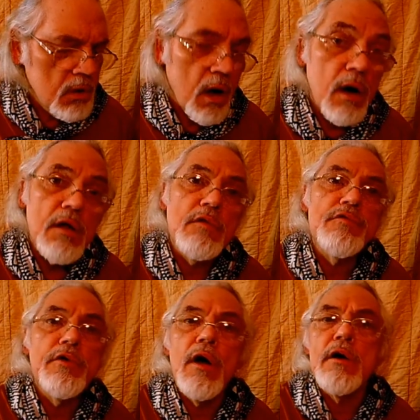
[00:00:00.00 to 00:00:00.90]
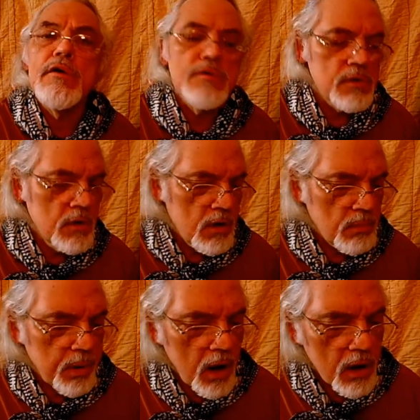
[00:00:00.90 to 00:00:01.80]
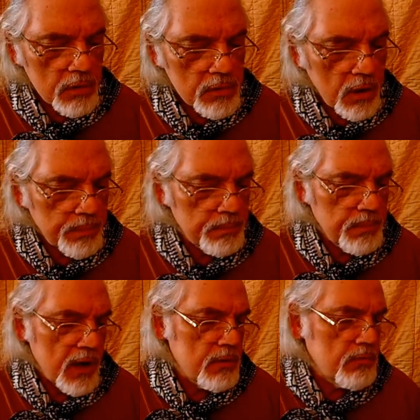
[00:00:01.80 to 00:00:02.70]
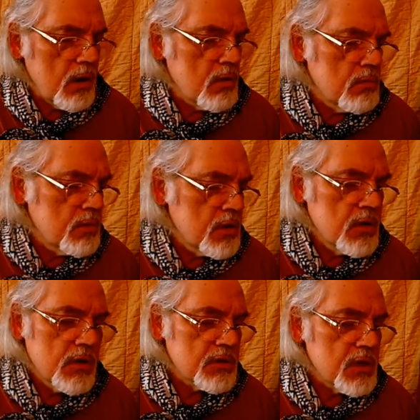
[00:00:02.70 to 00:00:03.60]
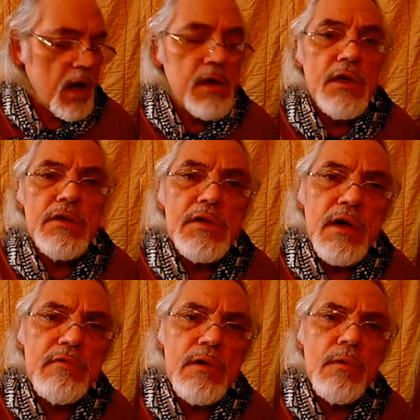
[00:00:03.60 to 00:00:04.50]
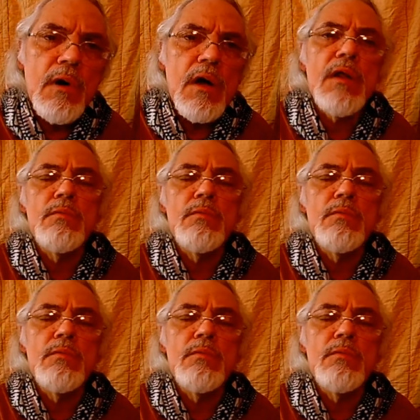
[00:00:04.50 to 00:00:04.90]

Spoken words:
Our little truck is parked up by the road. It's 1971, and